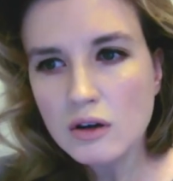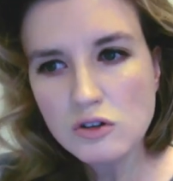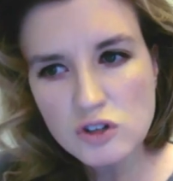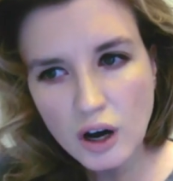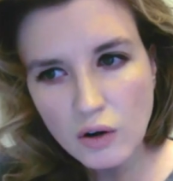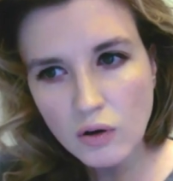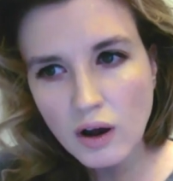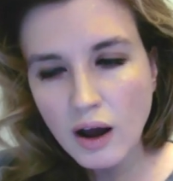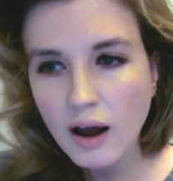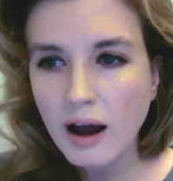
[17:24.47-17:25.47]
So,
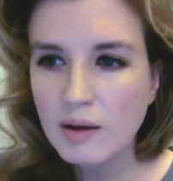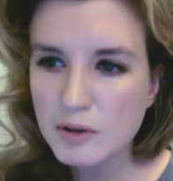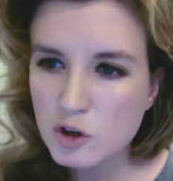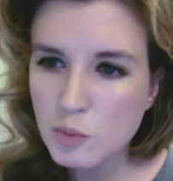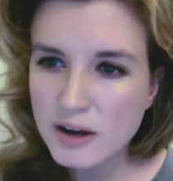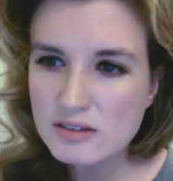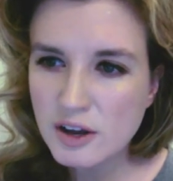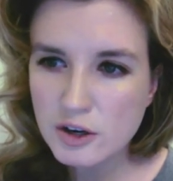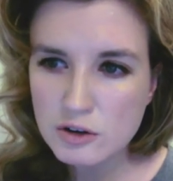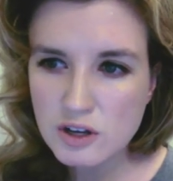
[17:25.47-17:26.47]
I mean, you might say
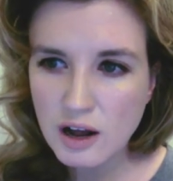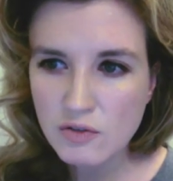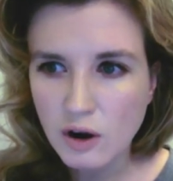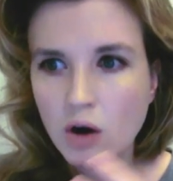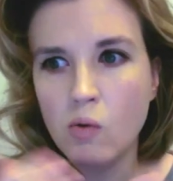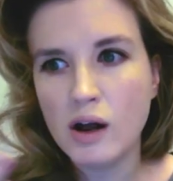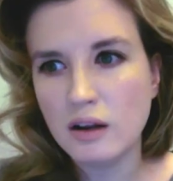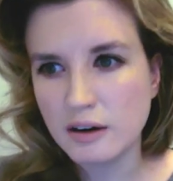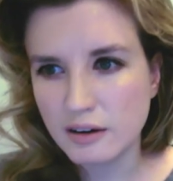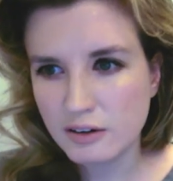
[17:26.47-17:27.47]
to yourself, oh,
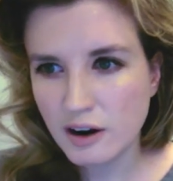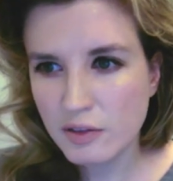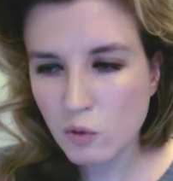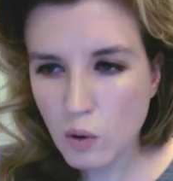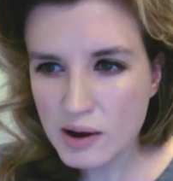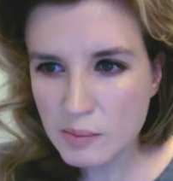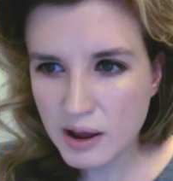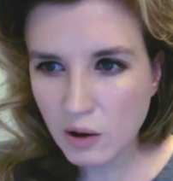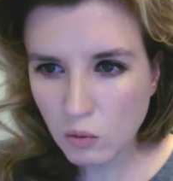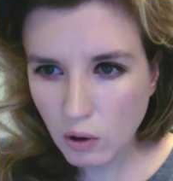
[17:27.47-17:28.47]
well, another white
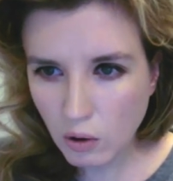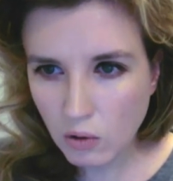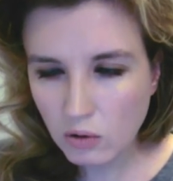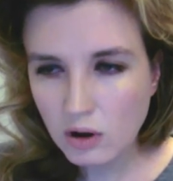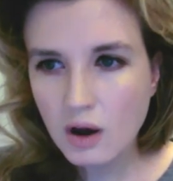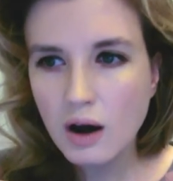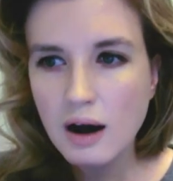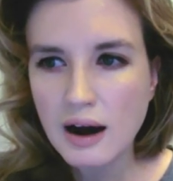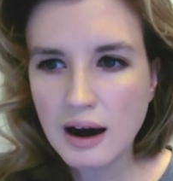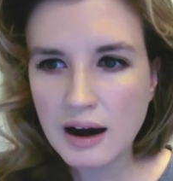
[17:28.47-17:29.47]
male role,
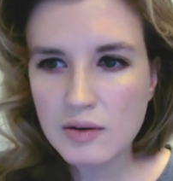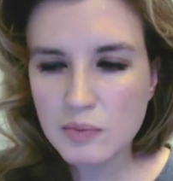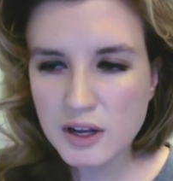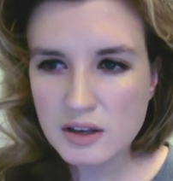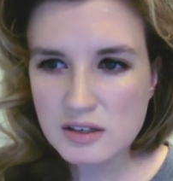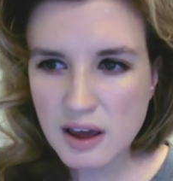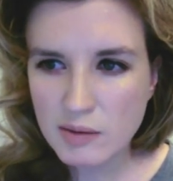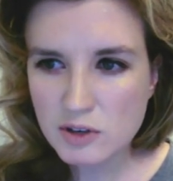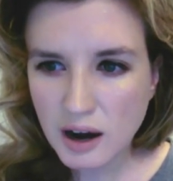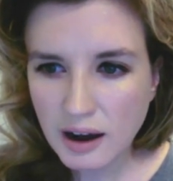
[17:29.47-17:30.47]
but at the
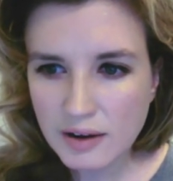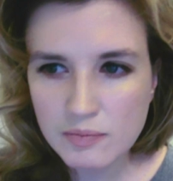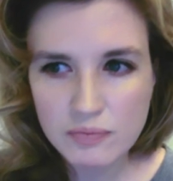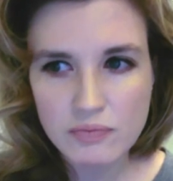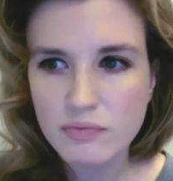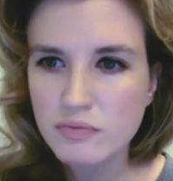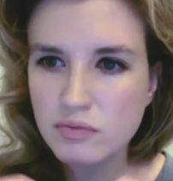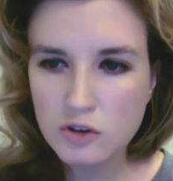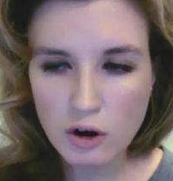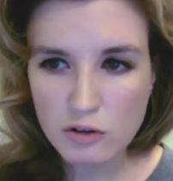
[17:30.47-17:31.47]
same time,
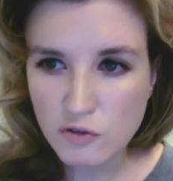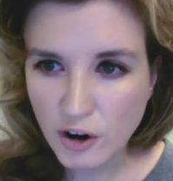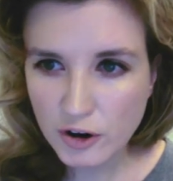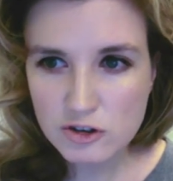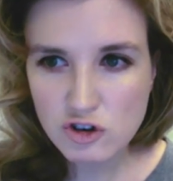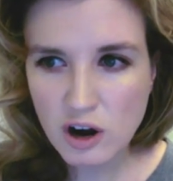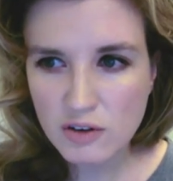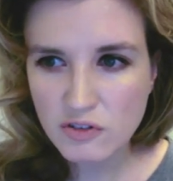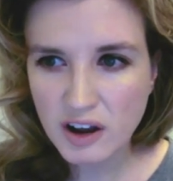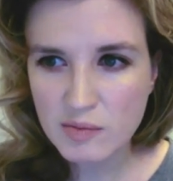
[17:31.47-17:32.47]
you know, it's a very strong
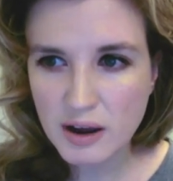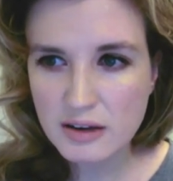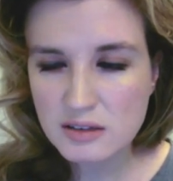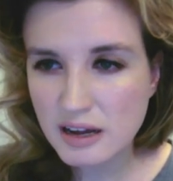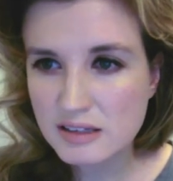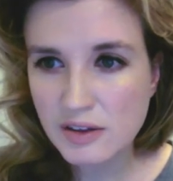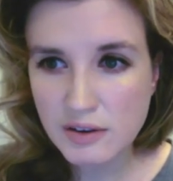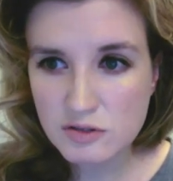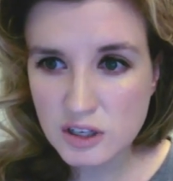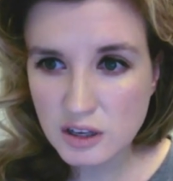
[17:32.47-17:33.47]
fan base, and that's how
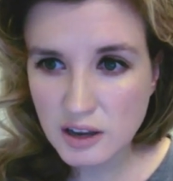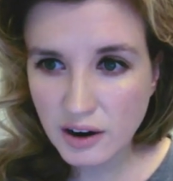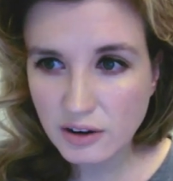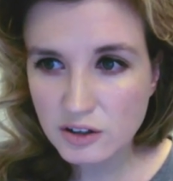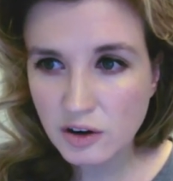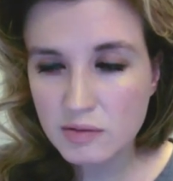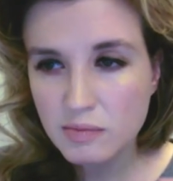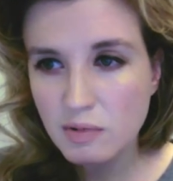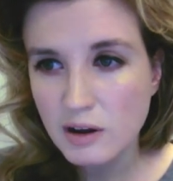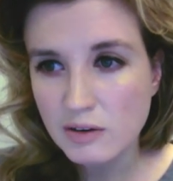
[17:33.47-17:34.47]
they've seen the character,
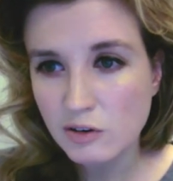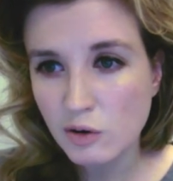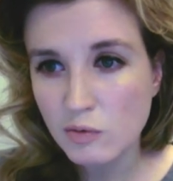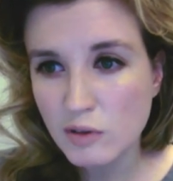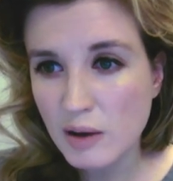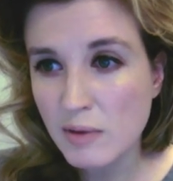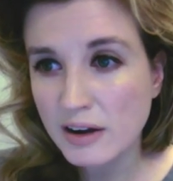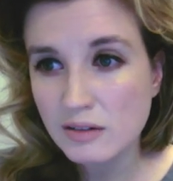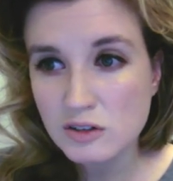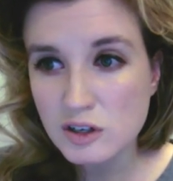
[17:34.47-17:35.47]
and I don't know, they
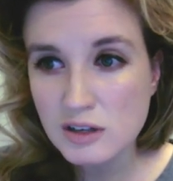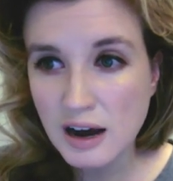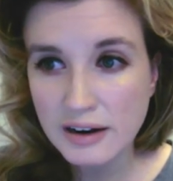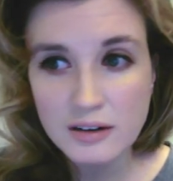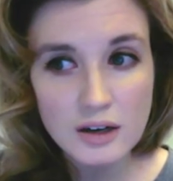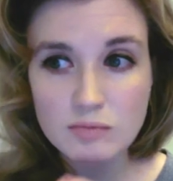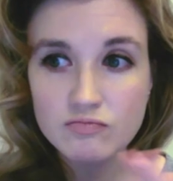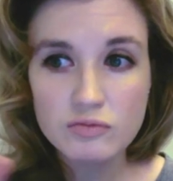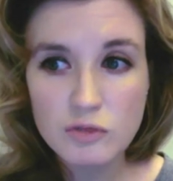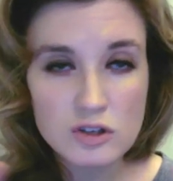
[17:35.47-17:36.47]
might decide
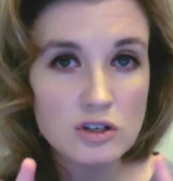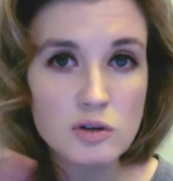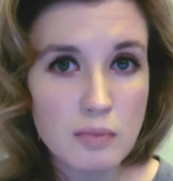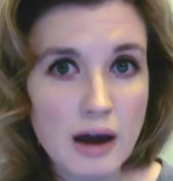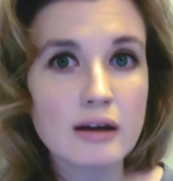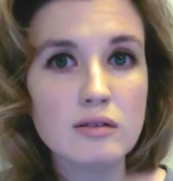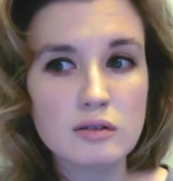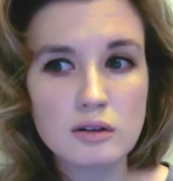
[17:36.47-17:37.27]
this isn't my